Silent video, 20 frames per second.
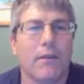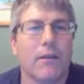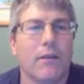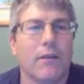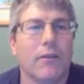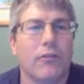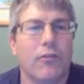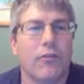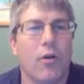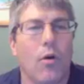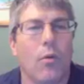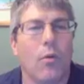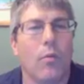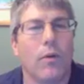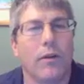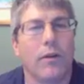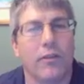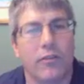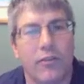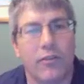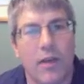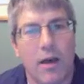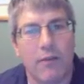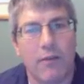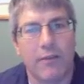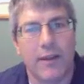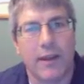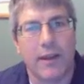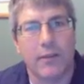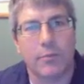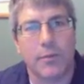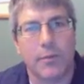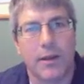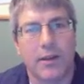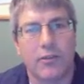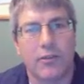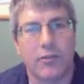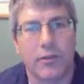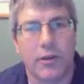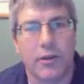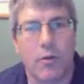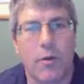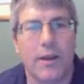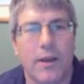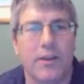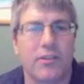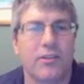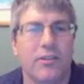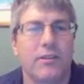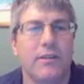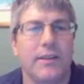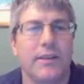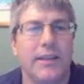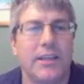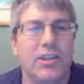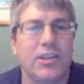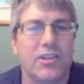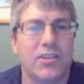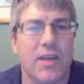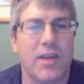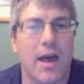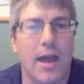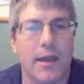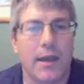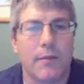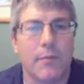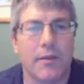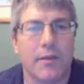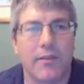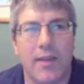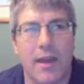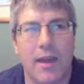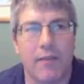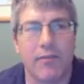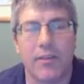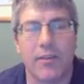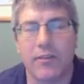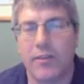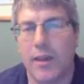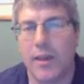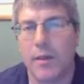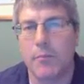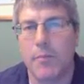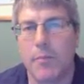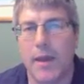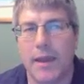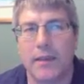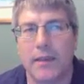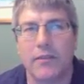So when you solve an exponential equation, each side must have the same base.